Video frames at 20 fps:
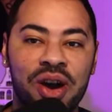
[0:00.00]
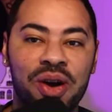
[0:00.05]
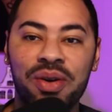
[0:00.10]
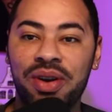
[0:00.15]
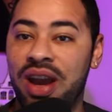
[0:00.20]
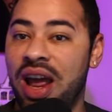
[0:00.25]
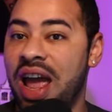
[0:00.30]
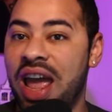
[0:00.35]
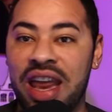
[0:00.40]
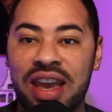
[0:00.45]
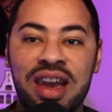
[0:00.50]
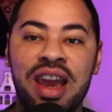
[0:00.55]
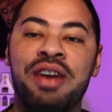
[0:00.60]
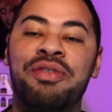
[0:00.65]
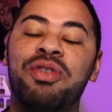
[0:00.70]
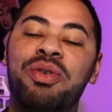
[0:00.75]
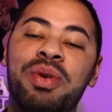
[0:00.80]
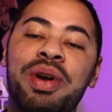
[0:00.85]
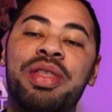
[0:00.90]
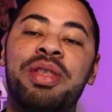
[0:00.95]
know, and I hadn't
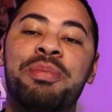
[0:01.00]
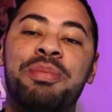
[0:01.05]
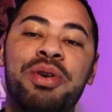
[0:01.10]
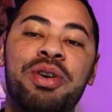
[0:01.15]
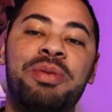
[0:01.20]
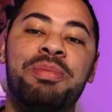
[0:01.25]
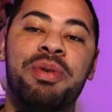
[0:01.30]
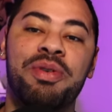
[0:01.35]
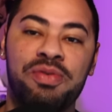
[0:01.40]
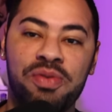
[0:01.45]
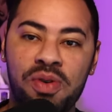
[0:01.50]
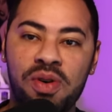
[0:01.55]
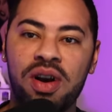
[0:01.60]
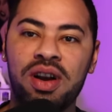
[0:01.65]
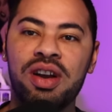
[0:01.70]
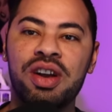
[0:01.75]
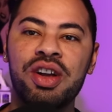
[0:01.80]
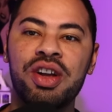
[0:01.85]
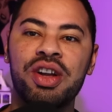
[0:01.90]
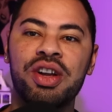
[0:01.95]
ever read the book
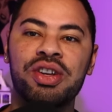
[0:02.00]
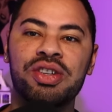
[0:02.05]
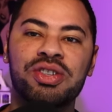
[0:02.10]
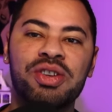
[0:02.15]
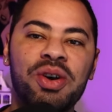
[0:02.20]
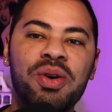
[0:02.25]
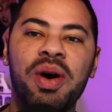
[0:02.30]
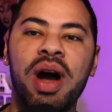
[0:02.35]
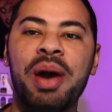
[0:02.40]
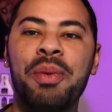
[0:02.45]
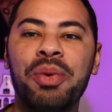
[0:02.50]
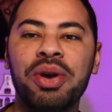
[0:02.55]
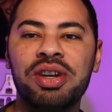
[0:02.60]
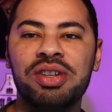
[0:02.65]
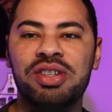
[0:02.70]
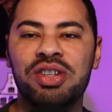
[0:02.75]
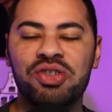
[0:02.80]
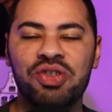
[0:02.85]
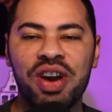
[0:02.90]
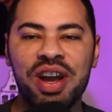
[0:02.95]
before, so I
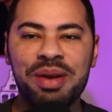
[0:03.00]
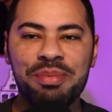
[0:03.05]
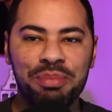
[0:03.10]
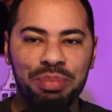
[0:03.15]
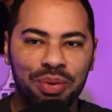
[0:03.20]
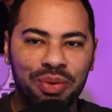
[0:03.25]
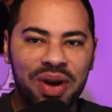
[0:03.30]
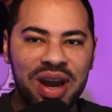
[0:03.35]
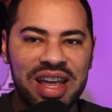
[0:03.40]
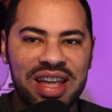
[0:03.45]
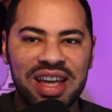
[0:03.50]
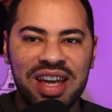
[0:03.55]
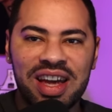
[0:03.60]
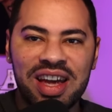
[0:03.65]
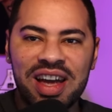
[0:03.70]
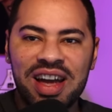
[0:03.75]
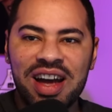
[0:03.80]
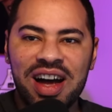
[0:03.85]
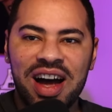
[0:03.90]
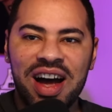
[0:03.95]
wanted to try and break
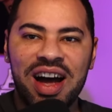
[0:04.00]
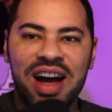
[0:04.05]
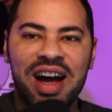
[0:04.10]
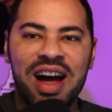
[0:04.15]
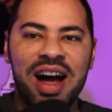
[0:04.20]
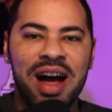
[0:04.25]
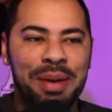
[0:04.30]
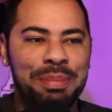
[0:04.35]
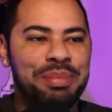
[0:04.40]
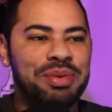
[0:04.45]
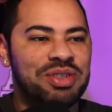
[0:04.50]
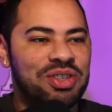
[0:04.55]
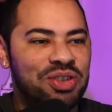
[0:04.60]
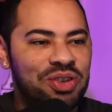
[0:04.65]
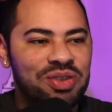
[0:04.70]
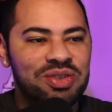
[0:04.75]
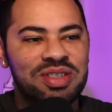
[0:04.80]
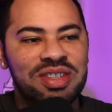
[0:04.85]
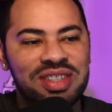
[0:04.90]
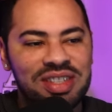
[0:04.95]
up
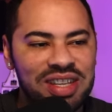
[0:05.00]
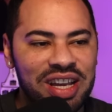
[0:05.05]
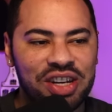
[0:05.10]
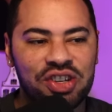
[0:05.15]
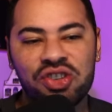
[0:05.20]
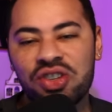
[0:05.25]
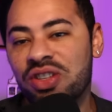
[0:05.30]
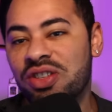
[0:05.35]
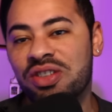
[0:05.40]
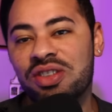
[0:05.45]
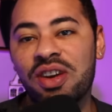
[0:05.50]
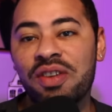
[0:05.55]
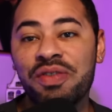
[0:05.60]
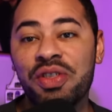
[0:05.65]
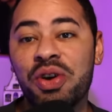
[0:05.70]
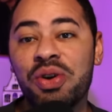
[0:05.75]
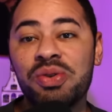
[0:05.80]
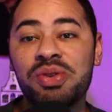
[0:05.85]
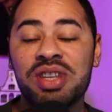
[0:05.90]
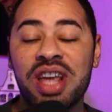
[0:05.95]
certain sections of
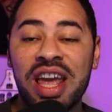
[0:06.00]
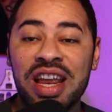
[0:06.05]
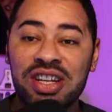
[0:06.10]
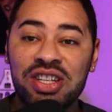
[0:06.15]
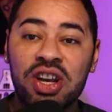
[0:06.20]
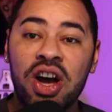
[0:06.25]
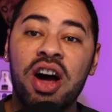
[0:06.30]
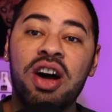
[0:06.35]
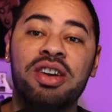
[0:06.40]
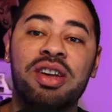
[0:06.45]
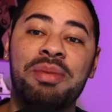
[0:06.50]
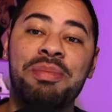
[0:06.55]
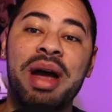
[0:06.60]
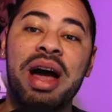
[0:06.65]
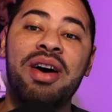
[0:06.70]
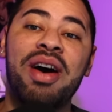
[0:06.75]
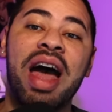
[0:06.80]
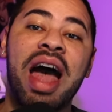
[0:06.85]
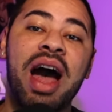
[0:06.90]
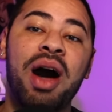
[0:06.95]
those and talk
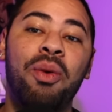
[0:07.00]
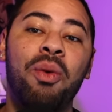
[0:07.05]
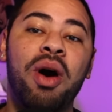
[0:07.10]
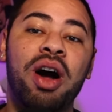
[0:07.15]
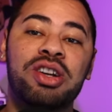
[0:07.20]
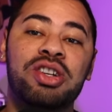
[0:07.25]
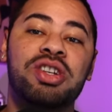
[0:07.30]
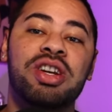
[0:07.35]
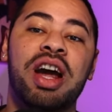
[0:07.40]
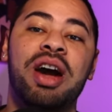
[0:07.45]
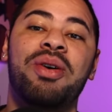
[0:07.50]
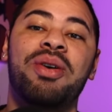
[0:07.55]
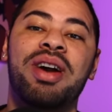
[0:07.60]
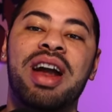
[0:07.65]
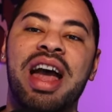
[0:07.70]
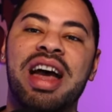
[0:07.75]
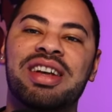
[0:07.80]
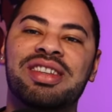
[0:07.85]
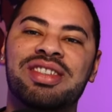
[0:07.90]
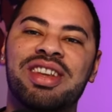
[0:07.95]
about how
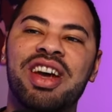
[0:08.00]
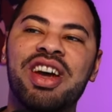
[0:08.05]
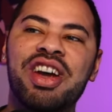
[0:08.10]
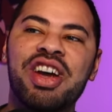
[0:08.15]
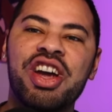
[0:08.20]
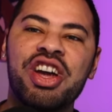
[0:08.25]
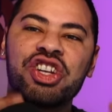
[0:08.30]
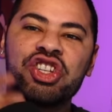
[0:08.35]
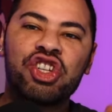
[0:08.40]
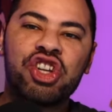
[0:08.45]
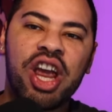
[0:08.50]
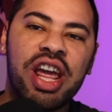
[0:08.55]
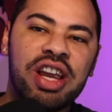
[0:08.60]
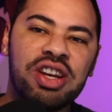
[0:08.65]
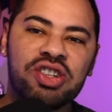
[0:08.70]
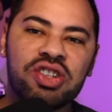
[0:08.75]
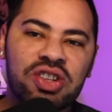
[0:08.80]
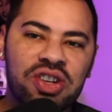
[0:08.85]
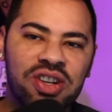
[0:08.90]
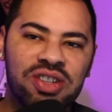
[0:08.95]
Watchtower has
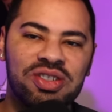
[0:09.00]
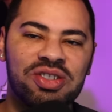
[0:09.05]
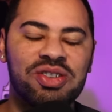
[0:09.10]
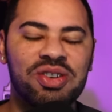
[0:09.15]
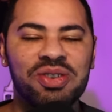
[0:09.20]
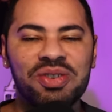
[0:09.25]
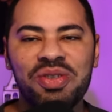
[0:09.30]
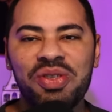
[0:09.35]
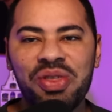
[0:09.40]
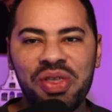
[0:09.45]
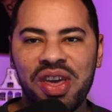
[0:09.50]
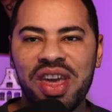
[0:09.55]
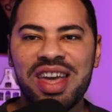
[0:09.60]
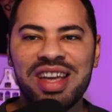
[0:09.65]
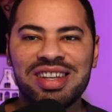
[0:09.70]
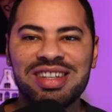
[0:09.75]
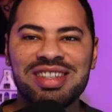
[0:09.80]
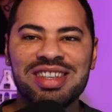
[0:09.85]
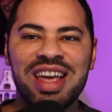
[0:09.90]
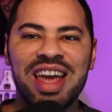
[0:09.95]
changed on certain
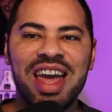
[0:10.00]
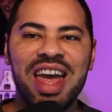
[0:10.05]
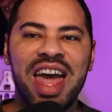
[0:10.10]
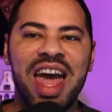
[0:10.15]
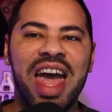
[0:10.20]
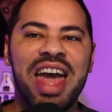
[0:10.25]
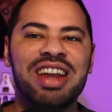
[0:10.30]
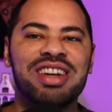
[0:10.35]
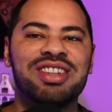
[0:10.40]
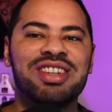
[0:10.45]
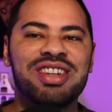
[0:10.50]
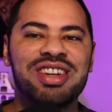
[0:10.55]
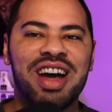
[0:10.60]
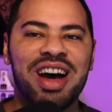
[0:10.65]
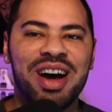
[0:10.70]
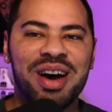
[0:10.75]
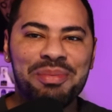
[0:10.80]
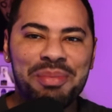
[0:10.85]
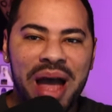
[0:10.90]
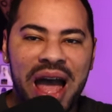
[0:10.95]
things, and
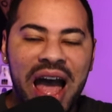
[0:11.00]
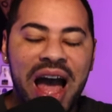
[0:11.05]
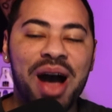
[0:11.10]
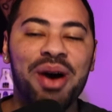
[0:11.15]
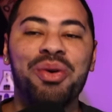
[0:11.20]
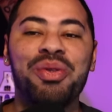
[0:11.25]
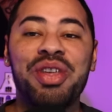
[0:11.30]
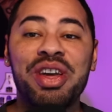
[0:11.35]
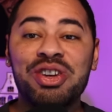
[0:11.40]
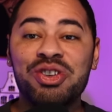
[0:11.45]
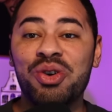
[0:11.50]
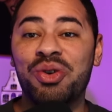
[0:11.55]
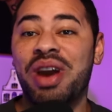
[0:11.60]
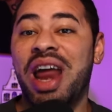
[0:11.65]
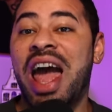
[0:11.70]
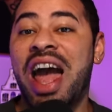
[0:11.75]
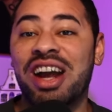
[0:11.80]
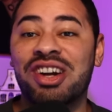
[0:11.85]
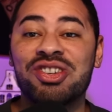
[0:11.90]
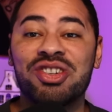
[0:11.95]
how they
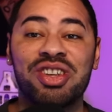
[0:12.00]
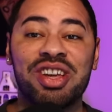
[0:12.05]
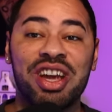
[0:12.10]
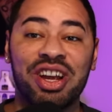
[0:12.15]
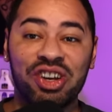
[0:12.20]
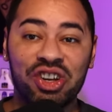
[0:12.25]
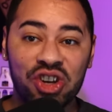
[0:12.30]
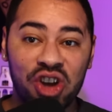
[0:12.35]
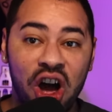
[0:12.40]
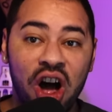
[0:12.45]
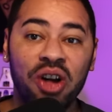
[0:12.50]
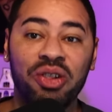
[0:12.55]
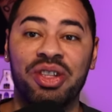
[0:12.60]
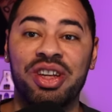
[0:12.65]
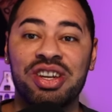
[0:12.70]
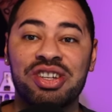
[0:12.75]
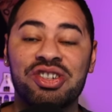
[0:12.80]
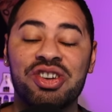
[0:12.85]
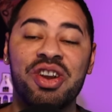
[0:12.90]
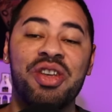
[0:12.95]
don't actually
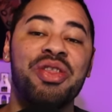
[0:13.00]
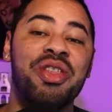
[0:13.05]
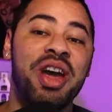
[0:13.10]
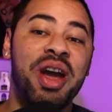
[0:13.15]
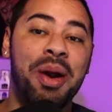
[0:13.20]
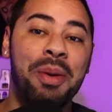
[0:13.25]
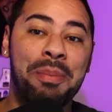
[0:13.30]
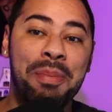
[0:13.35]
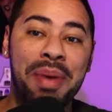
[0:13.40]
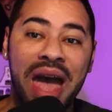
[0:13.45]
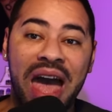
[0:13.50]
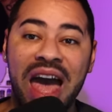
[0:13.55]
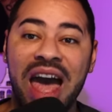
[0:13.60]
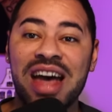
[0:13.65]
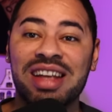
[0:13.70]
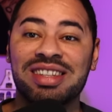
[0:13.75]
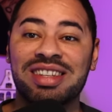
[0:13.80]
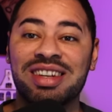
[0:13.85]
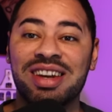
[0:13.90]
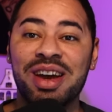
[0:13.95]
acknowledge their
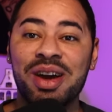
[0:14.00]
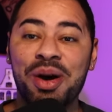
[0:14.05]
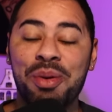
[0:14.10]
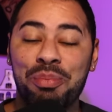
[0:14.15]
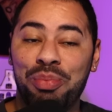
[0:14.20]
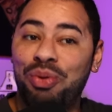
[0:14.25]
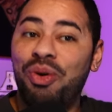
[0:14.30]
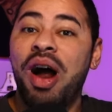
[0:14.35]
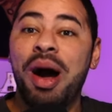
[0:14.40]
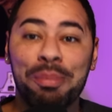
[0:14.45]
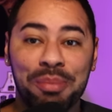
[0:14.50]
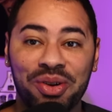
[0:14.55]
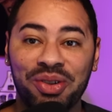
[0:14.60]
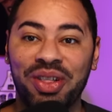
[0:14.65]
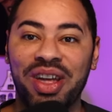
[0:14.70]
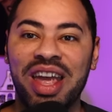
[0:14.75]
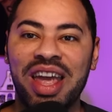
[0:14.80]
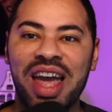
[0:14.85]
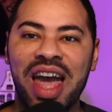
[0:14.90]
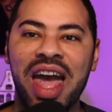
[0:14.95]
past
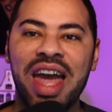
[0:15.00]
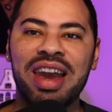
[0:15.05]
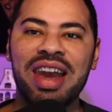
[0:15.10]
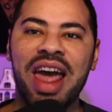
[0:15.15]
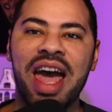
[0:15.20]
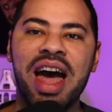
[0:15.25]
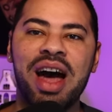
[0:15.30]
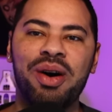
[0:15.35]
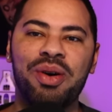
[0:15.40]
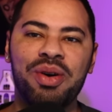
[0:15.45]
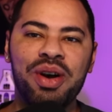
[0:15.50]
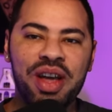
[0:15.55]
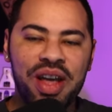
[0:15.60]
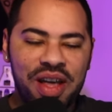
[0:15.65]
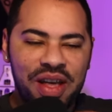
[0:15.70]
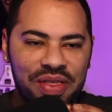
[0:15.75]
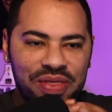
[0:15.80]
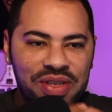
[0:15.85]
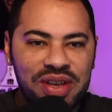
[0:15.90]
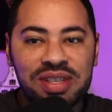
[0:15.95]
properly, and how
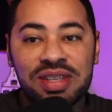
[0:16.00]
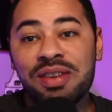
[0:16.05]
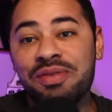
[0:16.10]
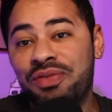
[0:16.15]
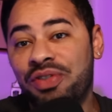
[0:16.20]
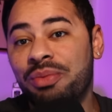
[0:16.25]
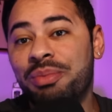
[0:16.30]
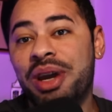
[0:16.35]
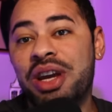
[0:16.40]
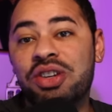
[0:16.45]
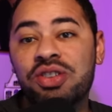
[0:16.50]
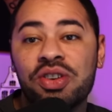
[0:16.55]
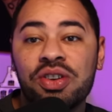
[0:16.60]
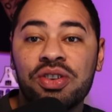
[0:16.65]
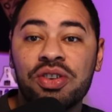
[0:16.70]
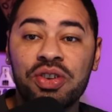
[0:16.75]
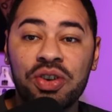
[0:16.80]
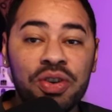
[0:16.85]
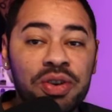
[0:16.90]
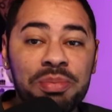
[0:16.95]
this
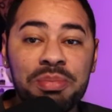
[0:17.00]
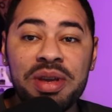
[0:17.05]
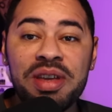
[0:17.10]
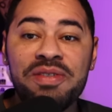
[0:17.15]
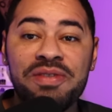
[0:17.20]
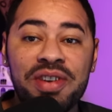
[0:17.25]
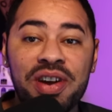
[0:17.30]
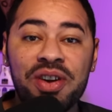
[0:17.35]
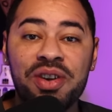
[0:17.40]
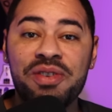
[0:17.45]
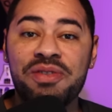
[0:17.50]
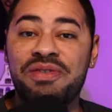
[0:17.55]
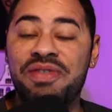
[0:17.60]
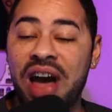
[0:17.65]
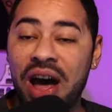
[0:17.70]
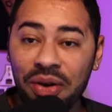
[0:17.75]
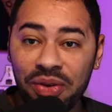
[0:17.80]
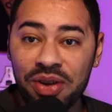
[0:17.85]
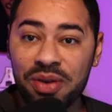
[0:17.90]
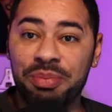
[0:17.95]
information could be very
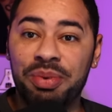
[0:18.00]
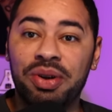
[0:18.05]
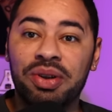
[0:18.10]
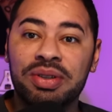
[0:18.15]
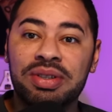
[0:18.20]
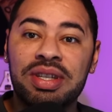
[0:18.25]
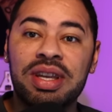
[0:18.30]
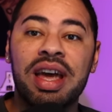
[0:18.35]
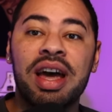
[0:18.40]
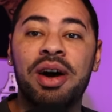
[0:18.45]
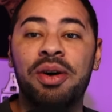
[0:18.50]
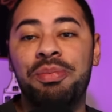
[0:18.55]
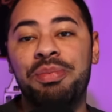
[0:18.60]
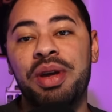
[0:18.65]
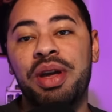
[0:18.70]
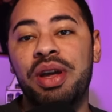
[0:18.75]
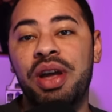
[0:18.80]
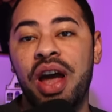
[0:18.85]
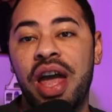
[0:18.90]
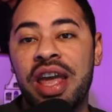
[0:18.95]
valuable to
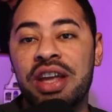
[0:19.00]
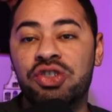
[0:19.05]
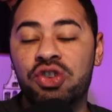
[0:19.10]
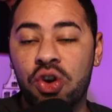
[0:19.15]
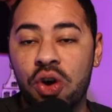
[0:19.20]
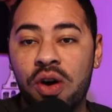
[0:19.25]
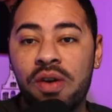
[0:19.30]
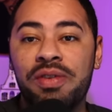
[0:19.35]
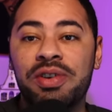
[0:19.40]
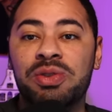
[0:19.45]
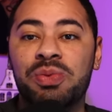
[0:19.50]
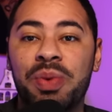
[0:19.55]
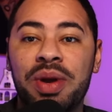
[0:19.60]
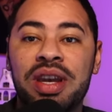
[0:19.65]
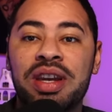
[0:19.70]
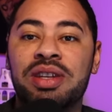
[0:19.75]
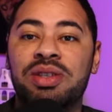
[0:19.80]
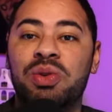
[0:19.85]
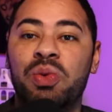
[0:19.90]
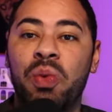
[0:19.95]
helping a Jehovah's
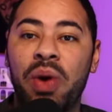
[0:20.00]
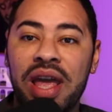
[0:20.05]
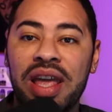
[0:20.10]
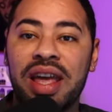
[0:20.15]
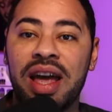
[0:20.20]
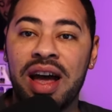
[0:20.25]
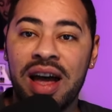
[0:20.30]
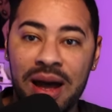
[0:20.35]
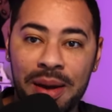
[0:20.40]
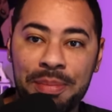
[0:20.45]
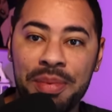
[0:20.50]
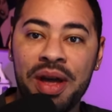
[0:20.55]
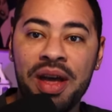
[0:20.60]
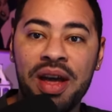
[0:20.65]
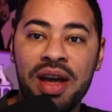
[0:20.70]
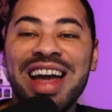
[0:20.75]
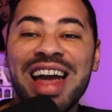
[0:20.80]
Witness wake up.